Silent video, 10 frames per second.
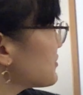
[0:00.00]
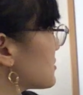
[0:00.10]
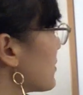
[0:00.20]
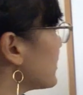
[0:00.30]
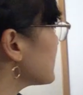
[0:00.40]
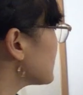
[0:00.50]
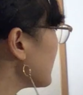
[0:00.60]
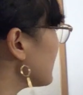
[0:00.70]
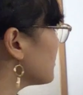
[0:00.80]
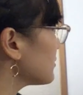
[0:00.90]
spending
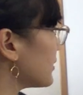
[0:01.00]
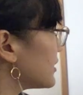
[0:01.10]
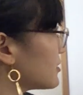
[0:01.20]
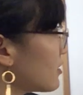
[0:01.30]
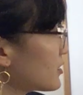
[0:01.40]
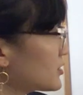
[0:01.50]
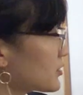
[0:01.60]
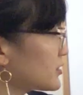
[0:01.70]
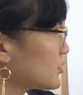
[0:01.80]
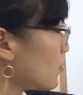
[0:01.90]
time with my dog
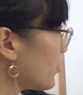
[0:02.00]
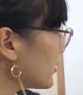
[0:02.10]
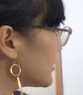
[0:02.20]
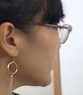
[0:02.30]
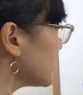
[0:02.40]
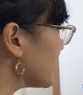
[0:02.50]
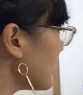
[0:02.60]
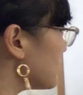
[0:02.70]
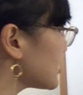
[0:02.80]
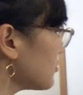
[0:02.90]
during the quarantine,
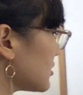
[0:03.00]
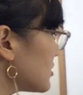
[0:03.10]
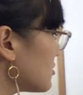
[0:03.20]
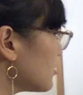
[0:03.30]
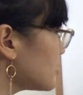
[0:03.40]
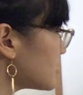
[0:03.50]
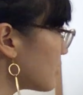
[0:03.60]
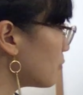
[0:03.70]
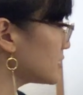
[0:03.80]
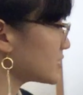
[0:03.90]
I miss my students, I
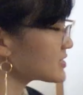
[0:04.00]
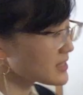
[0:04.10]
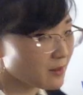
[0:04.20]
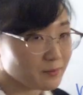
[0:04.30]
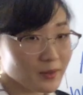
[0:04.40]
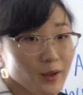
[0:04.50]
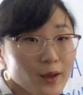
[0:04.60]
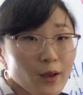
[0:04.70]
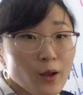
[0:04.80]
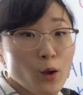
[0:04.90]
want to see them.
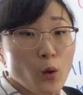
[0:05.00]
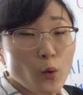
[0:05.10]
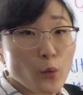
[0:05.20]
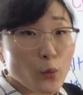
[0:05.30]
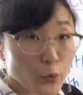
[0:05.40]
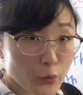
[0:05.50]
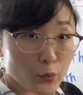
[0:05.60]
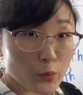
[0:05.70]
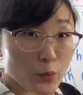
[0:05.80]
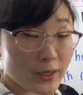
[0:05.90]

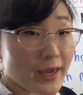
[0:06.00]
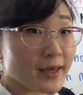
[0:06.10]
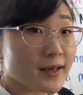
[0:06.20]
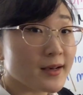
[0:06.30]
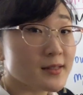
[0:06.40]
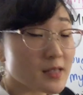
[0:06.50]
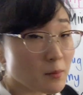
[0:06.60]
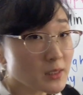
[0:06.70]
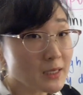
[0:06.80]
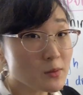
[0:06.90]
Okay,
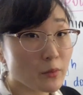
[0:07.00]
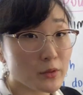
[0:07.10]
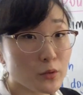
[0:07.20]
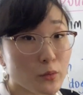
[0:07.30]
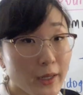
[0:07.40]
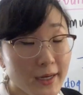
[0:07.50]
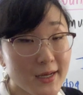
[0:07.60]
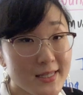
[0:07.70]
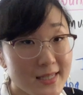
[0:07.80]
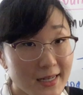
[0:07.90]
sometimes when you read
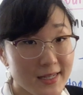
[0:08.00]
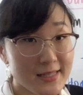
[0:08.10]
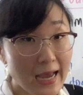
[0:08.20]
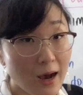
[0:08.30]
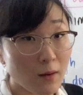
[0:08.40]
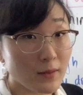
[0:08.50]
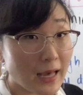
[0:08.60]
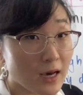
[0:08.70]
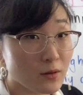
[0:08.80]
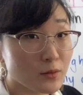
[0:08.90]
a sentence out
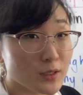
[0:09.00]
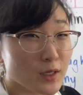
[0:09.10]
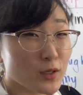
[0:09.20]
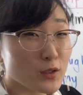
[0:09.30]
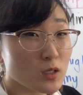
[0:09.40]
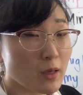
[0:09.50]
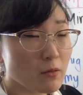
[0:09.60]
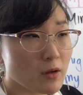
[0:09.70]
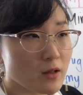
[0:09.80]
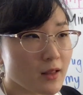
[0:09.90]
loud, you may
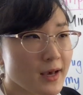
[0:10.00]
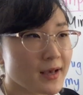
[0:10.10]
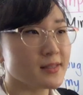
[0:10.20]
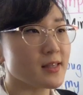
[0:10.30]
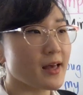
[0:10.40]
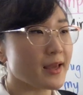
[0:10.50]
realize